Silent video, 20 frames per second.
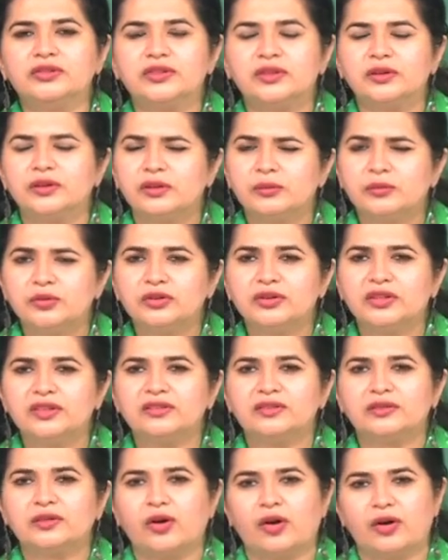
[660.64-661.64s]

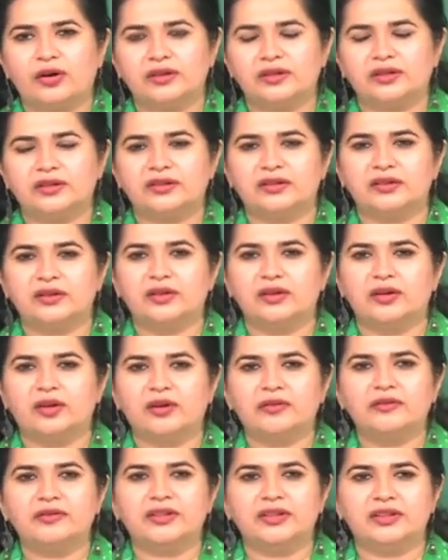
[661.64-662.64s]
remotest corner
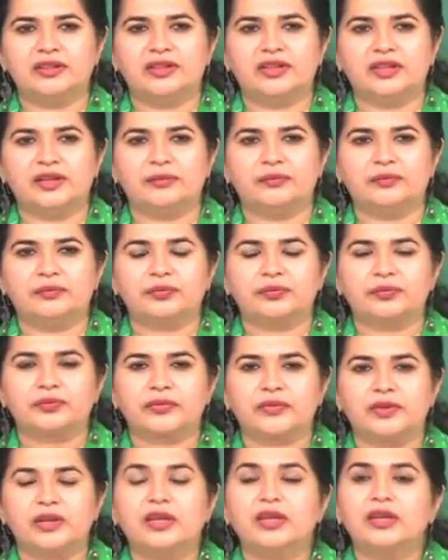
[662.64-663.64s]
of India.
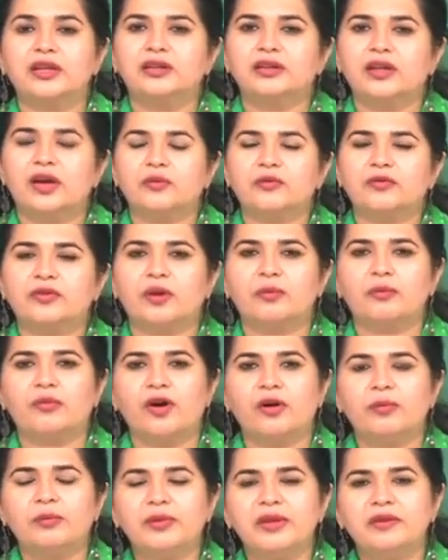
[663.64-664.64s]
Now, from
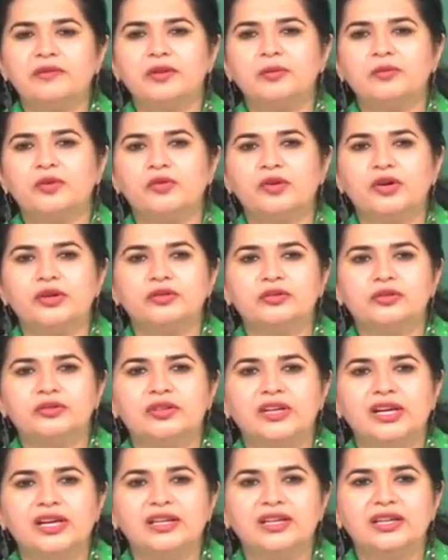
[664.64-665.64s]
Bombay we move on to
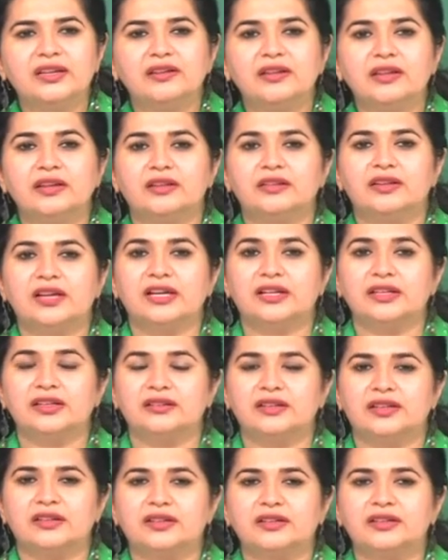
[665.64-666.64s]
Delhi. Delhi
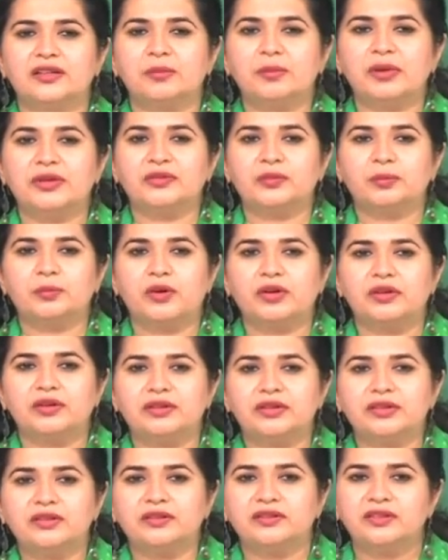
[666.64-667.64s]
is another
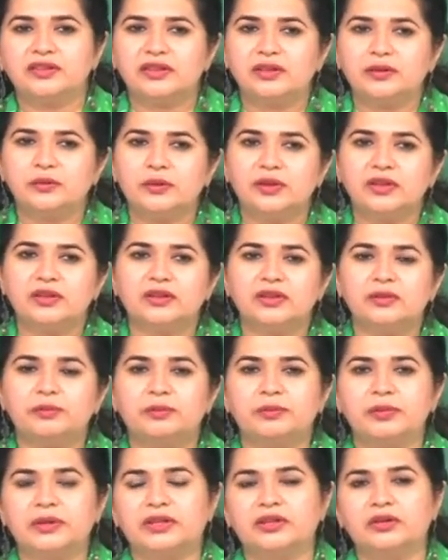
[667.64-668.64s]
metropolitan city with a
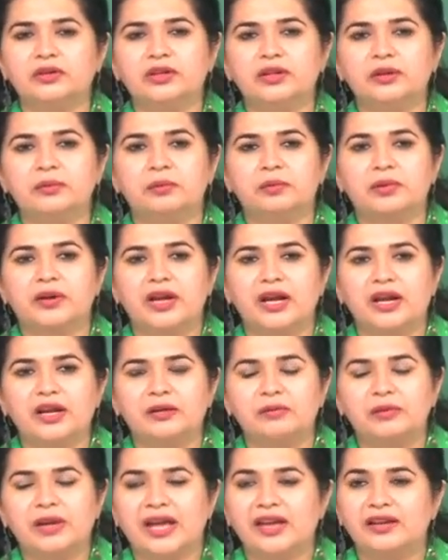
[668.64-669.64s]
peculiar
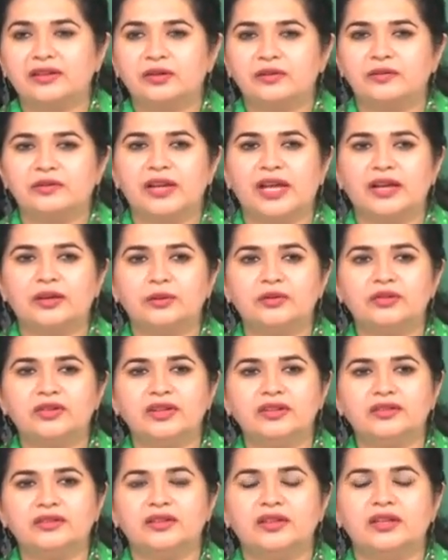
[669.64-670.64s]
blend of
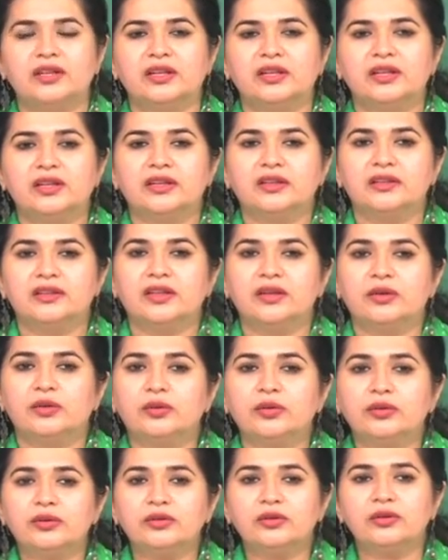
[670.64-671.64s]
languages. The
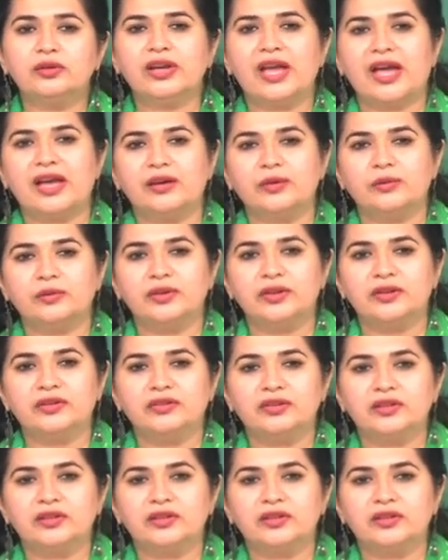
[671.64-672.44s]
Urdu language,